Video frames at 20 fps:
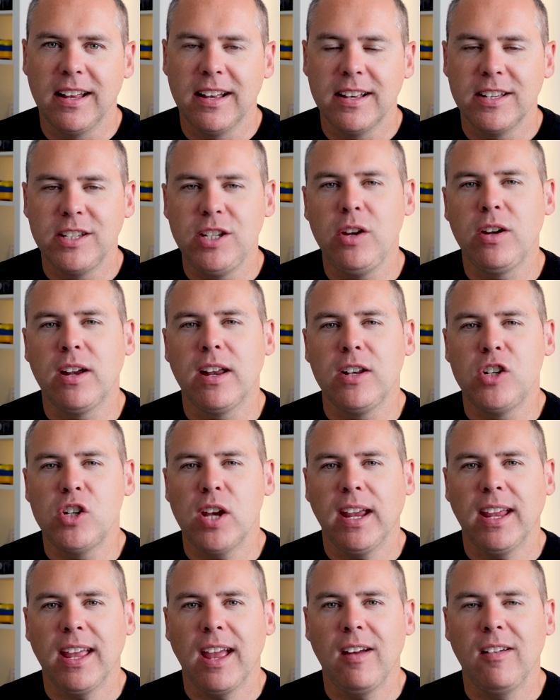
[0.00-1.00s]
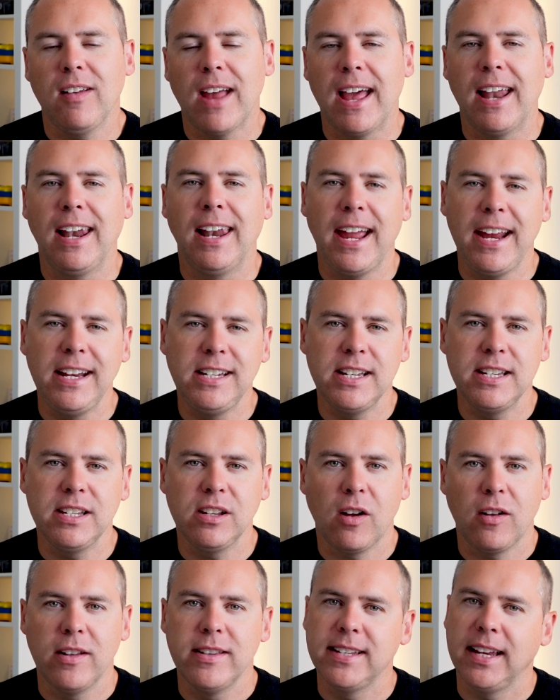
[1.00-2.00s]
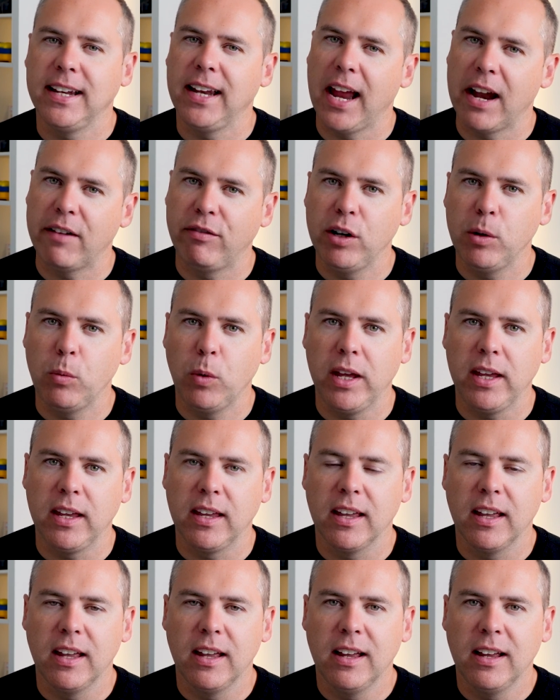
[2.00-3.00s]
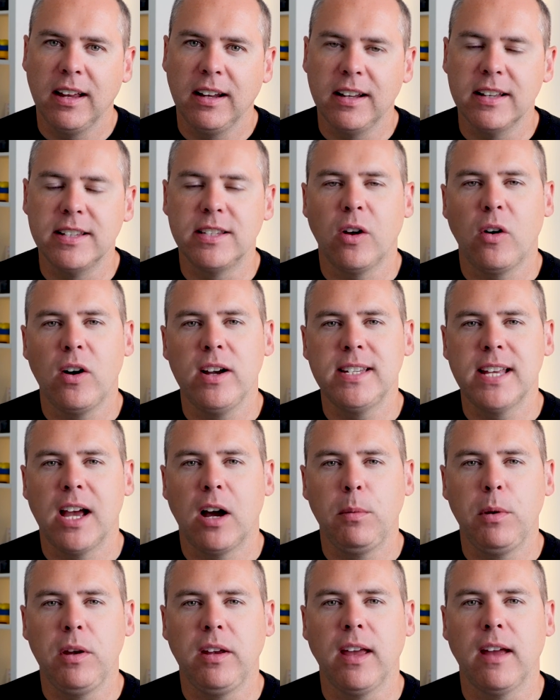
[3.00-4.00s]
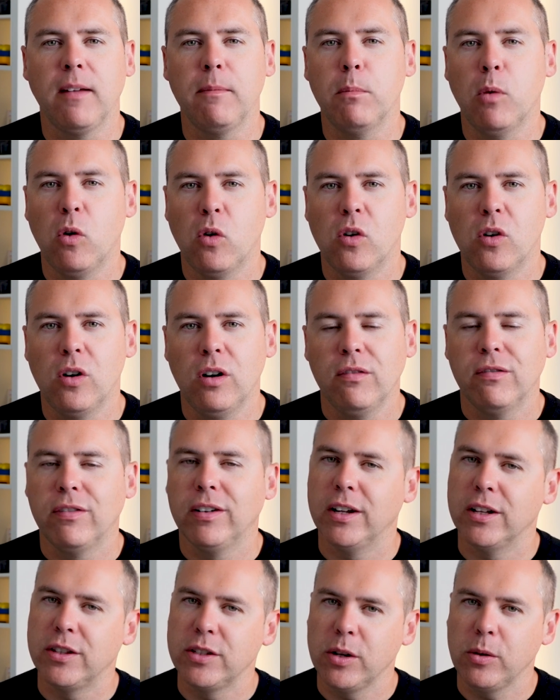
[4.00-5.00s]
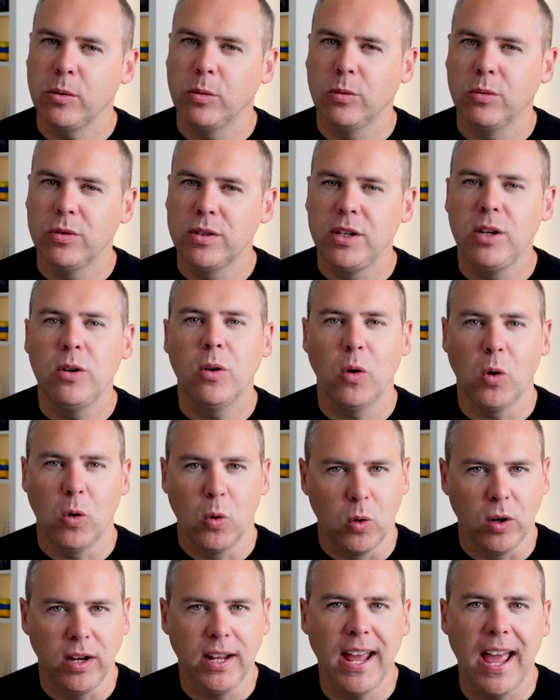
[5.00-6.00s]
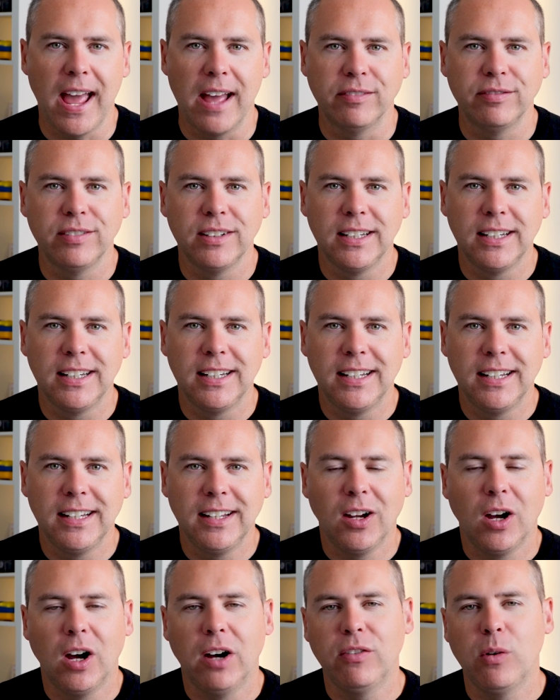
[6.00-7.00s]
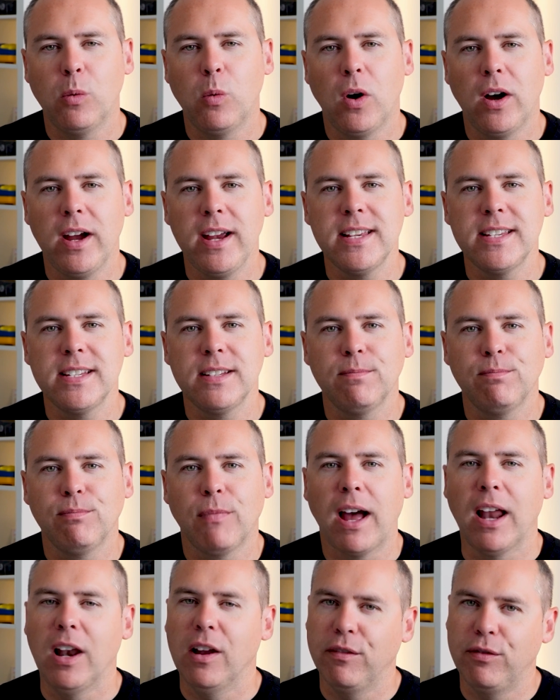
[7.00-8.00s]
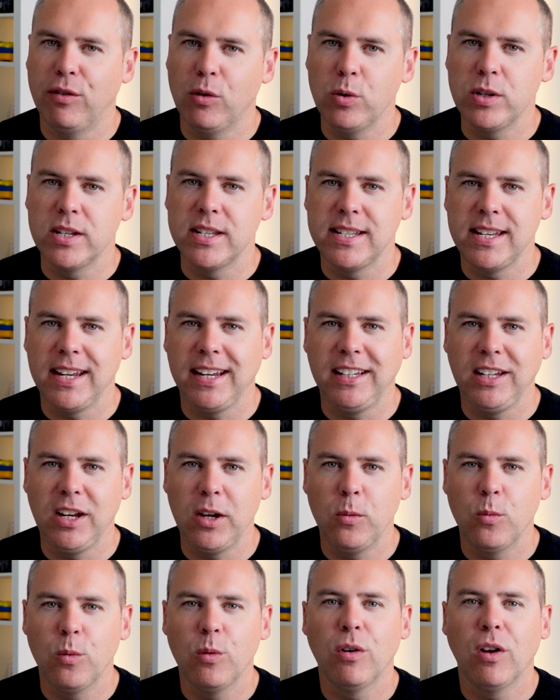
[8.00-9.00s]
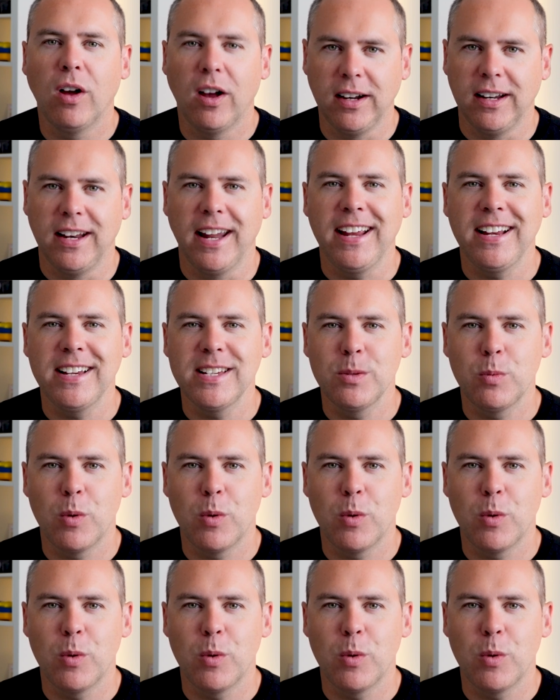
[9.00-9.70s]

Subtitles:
so you can check out our latest content every week designed to help you get more from the tools you already have. Otherwise, I look forward to seeing you on the next